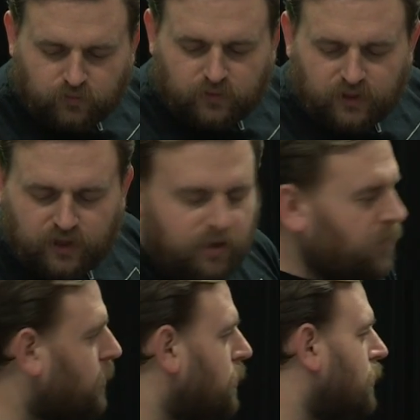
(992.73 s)
Then
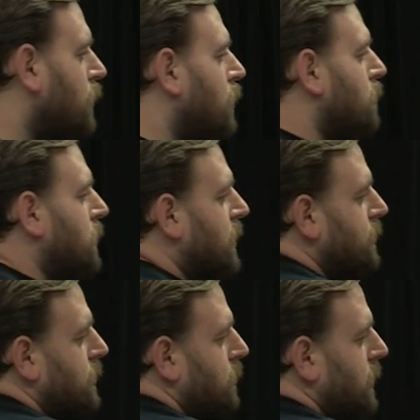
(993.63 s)
I'll pick up
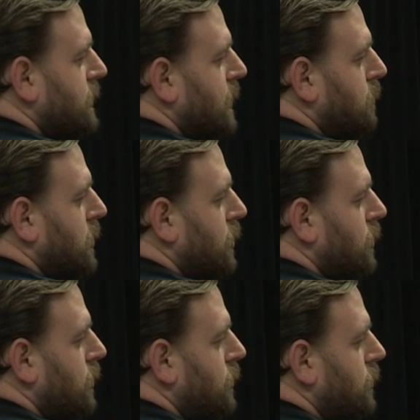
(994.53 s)
some of that same color